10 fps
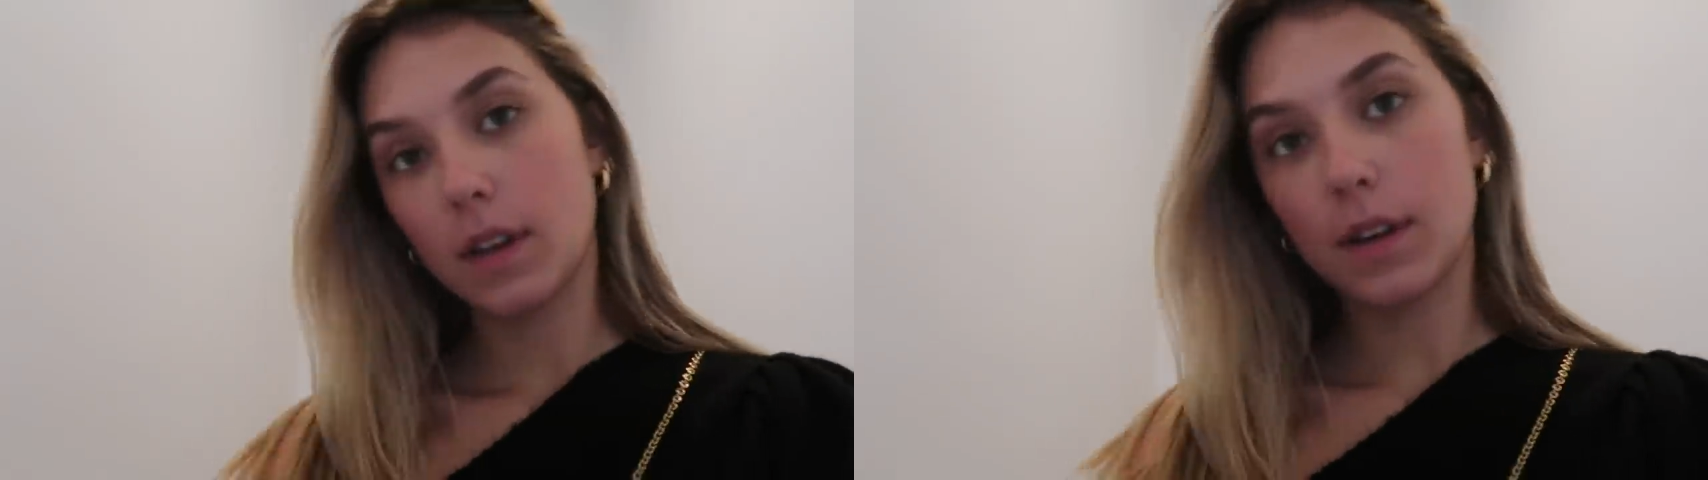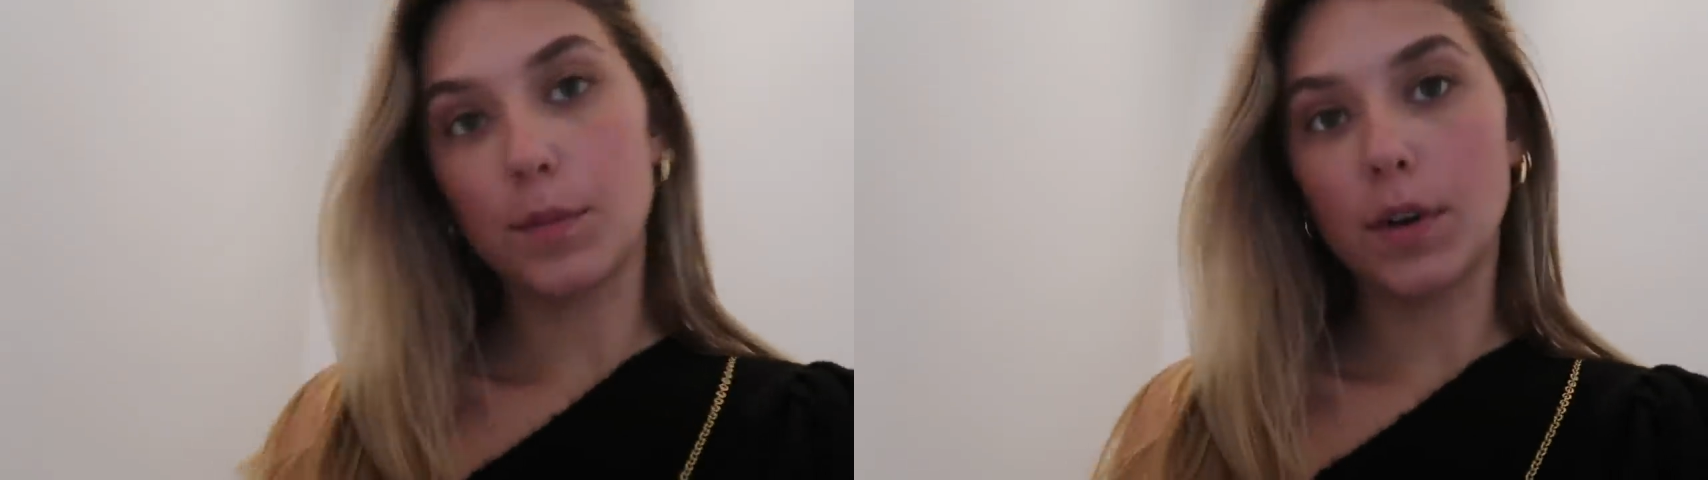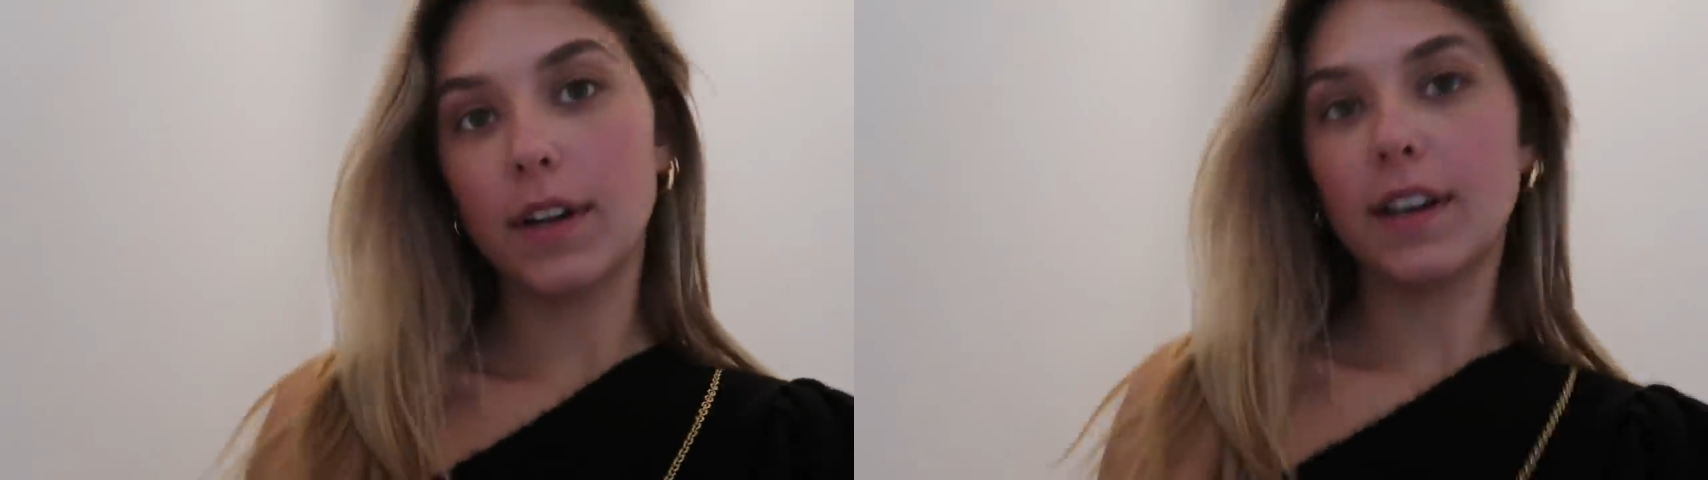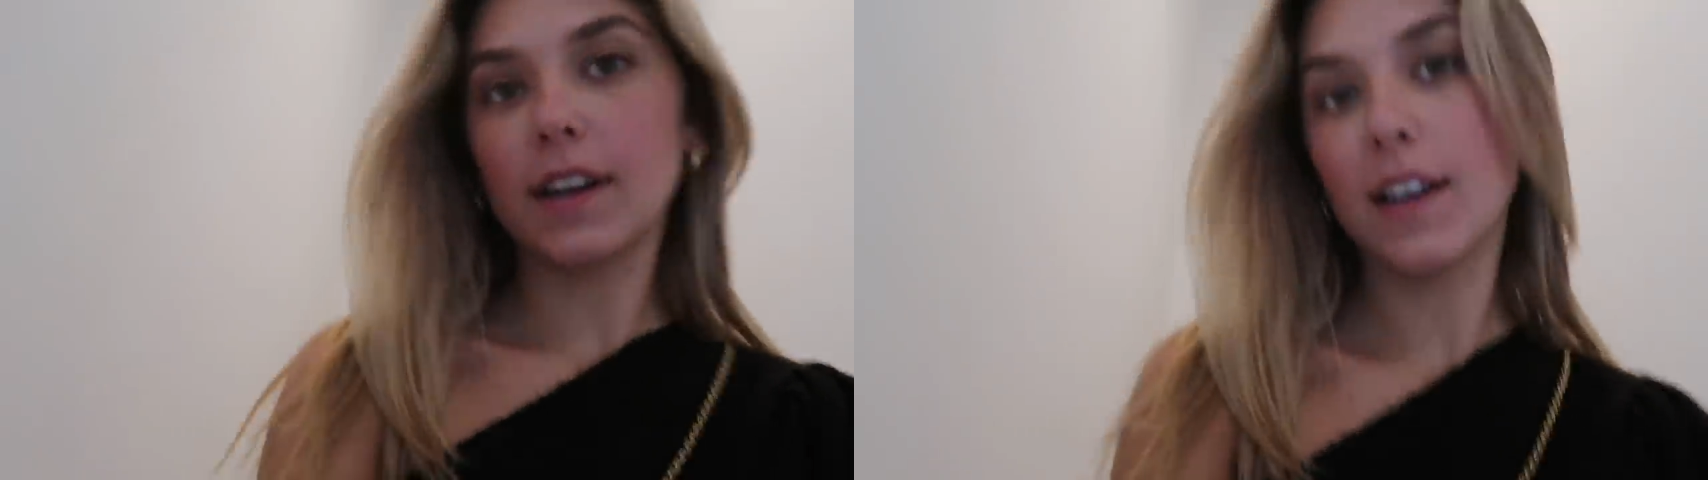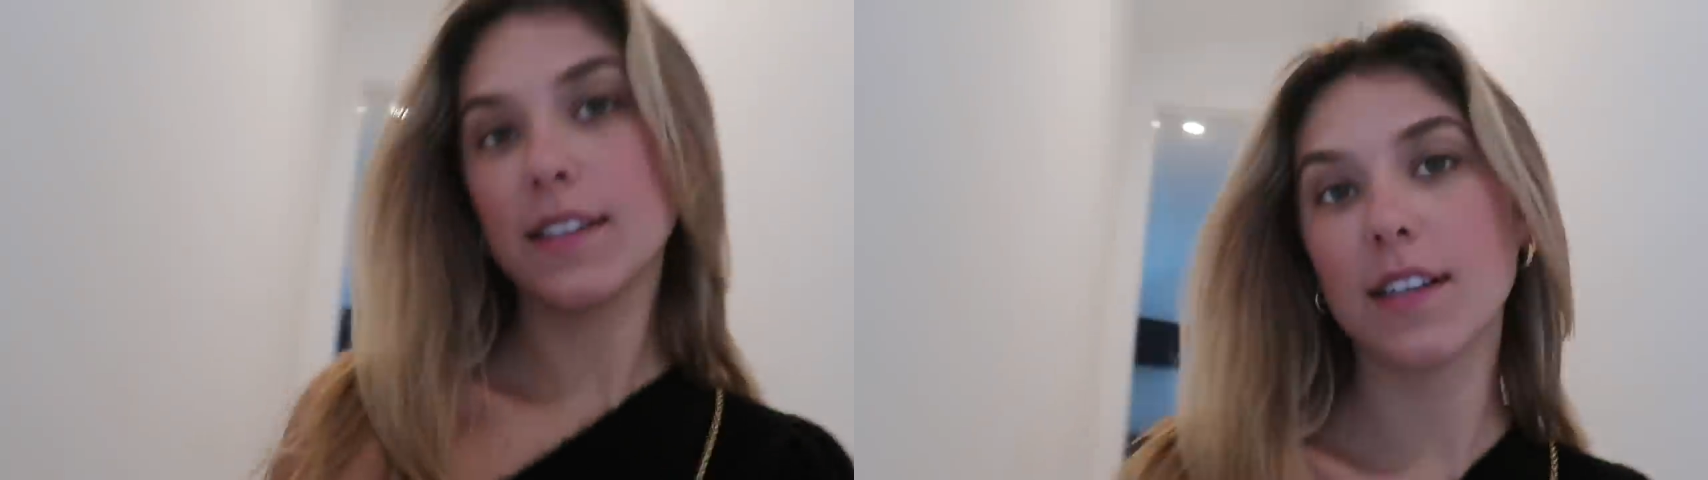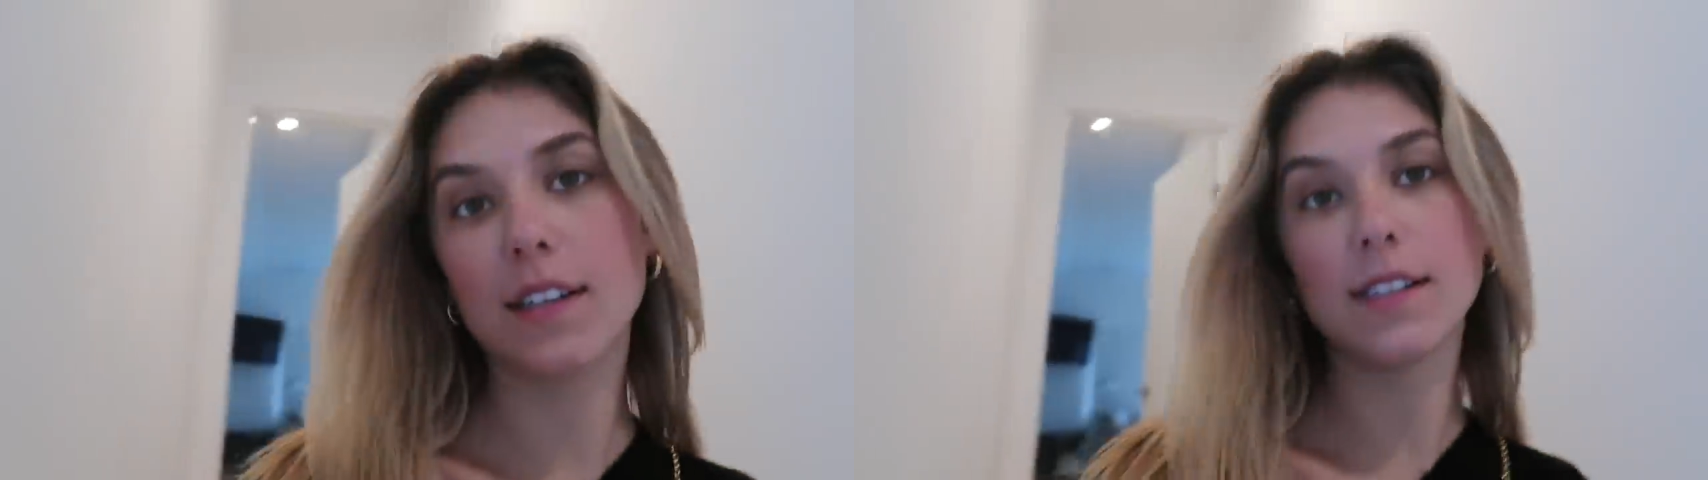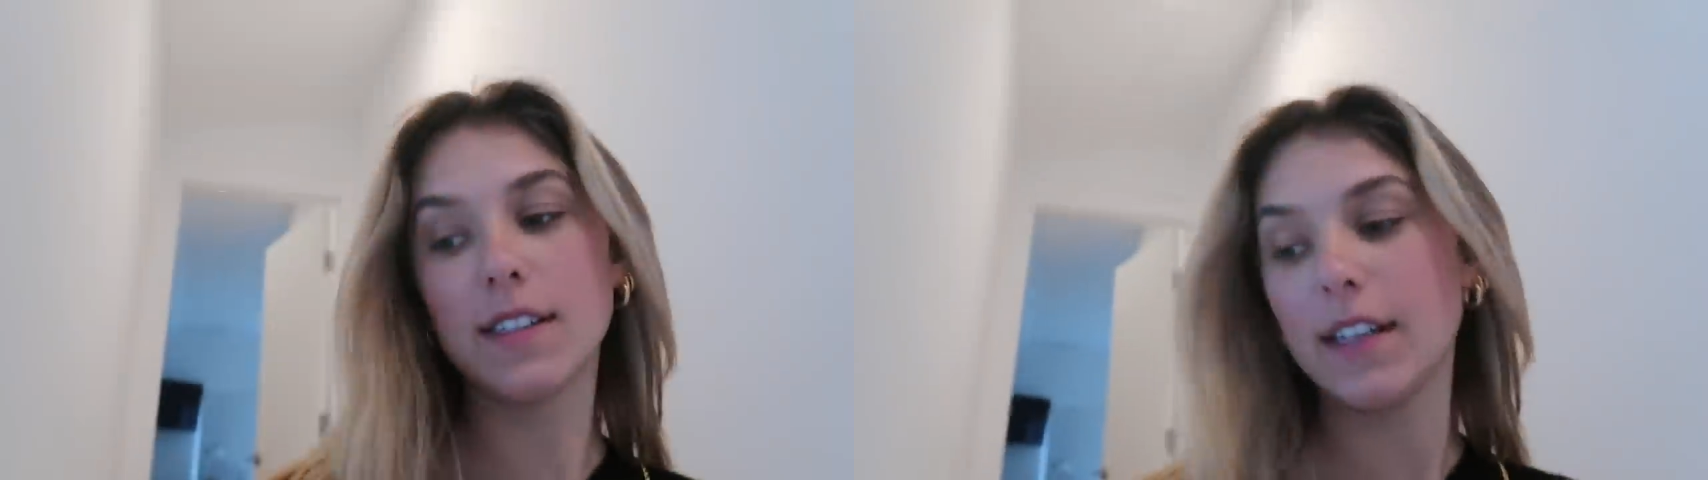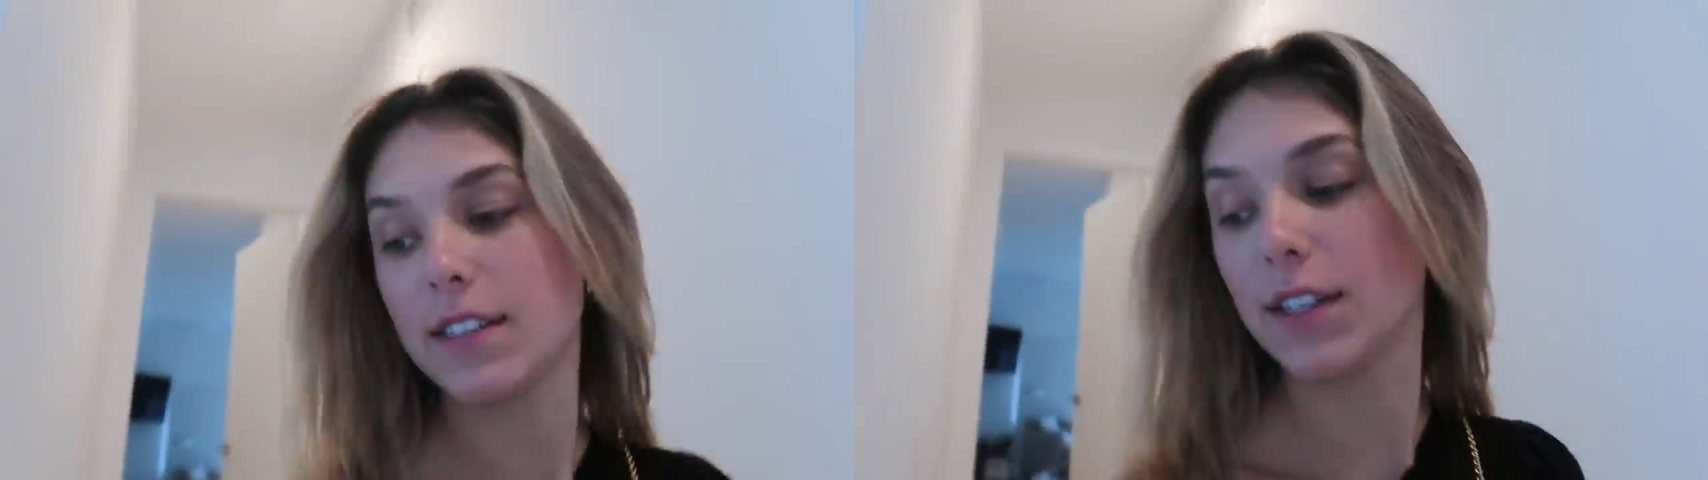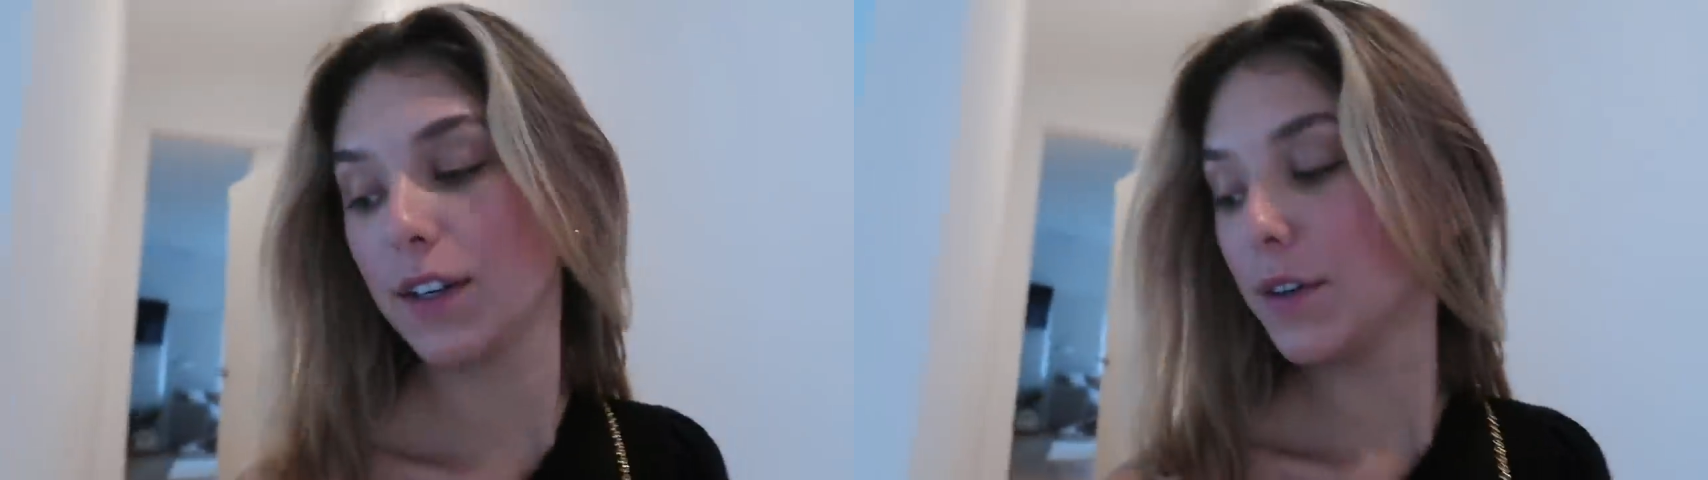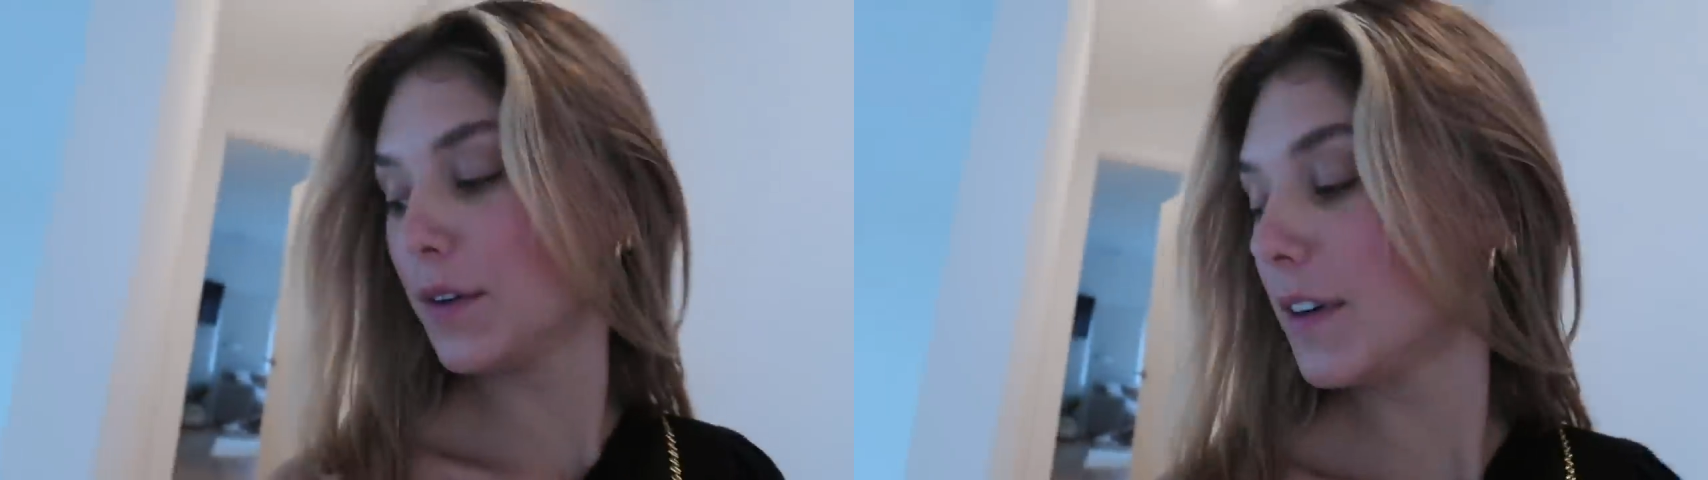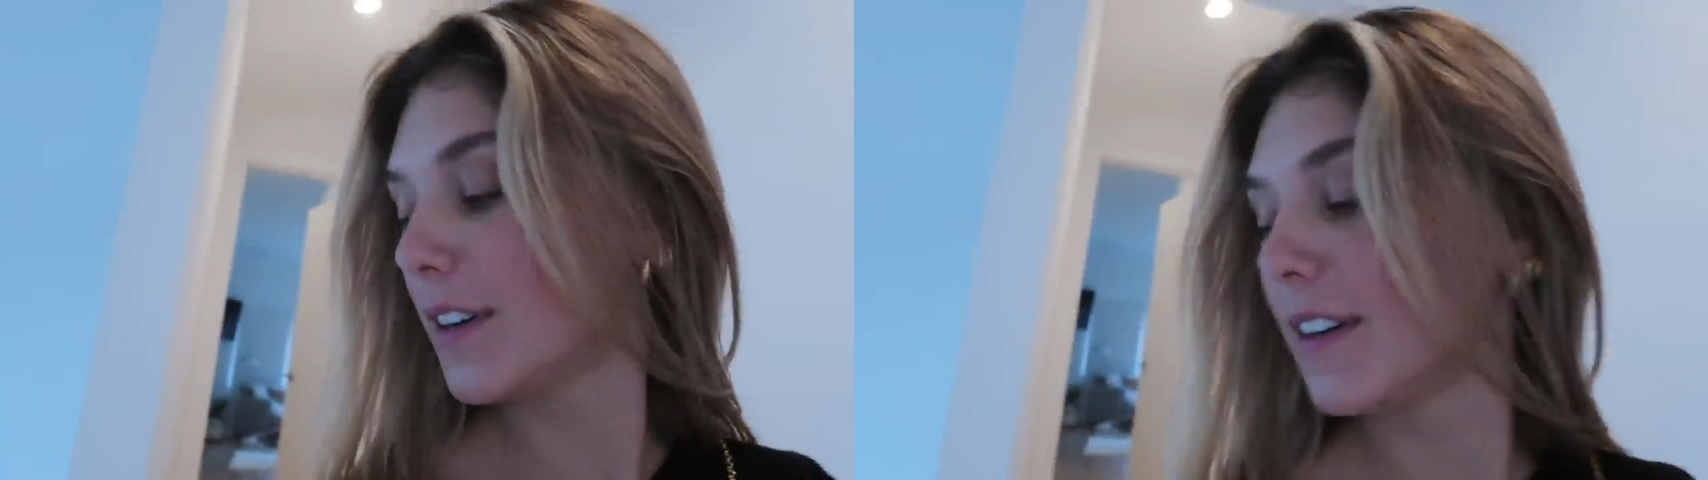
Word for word: Good morning, guys. It is day two.